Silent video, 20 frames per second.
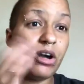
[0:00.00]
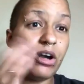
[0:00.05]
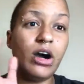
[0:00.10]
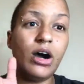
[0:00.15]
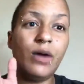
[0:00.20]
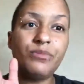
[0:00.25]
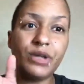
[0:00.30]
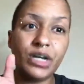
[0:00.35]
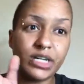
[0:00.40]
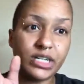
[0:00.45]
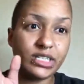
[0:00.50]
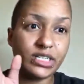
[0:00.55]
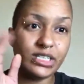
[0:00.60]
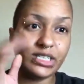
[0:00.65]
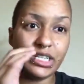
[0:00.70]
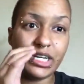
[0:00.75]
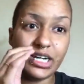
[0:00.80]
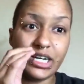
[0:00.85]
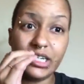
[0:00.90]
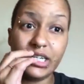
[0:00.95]
I'm not gonna
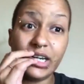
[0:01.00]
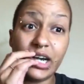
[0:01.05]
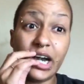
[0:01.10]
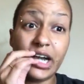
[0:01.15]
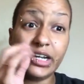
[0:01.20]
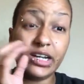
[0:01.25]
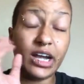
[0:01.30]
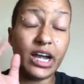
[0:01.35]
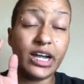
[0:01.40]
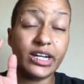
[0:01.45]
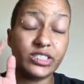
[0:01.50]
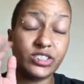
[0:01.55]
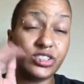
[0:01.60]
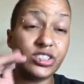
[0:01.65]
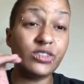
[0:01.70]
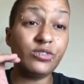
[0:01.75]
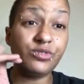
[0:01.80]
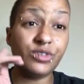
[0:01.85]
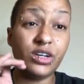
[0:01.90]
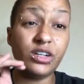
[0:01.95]
lie, I
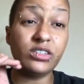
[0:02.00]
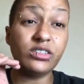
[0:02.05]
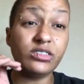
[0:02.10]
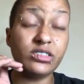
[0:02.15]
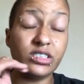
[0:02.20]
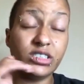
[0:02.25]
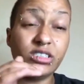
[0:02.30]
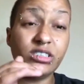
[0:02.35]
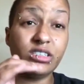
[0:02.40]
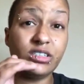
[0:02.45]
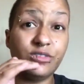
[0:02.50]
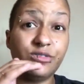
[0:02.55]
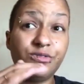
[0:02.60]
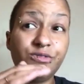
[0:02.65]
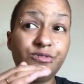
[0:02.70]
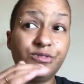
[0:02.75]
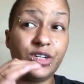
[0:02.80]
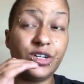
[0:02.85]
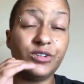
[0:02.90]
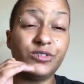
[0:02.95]
actually literally
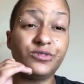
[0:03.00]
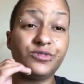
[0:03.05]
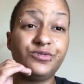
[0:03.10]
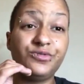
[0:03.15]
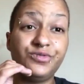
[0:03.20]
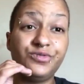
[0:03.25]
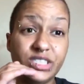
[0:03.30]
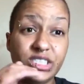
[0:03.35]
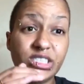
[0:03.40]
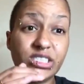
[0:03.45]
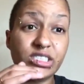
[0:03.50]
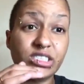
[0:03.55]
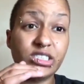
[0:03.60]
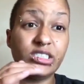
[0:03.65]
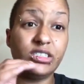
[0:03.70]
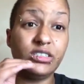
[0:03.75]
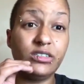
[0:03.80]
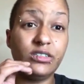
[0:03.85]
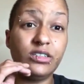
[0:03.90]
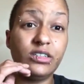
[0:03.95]
felt
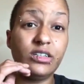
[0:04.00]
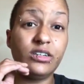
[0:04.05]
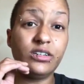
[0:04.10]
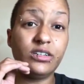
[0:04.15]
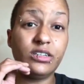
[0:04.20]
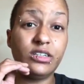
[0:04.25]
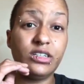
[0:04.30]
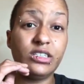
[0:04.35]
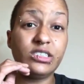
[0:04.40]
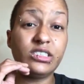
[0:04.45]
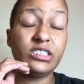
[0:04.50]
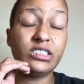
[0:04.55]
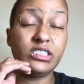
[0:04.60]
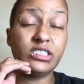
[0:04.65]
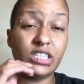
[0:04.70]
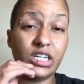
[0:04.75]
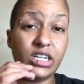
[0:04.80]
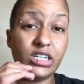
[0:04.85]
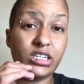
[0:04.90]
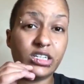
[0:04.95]
physically
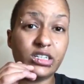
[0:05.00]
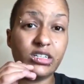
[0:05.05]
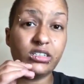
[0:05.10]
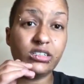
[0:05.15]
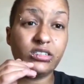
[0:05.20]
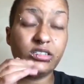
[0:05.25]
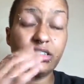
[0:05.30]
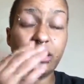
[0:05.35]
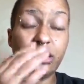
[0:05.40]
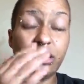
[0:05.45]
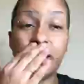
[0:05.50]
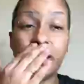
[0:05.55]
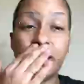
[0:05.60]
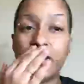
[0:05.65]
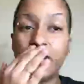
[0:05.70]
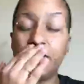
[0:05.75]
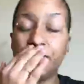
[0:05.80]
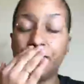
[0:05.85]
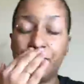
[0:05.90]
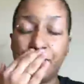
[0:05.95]
sick.
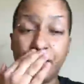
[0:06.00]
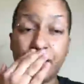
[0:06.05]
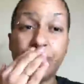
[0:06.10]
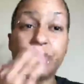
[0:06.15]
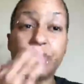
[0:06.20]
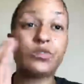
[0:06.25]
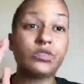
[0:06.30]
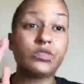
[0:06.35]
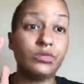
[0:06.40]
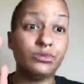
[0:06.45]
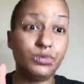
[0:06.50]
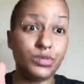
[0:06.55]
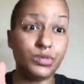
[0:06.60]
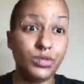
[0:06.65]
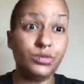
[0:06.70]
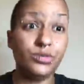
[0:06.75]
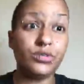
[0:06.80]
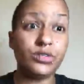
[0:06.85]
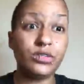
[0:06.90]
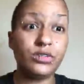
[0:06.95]
Like, I felt like I was gonna
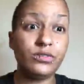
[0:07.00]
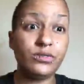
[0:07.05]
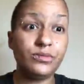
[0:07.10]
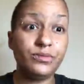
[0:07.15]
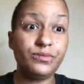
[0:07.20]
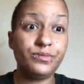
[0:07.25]
puke.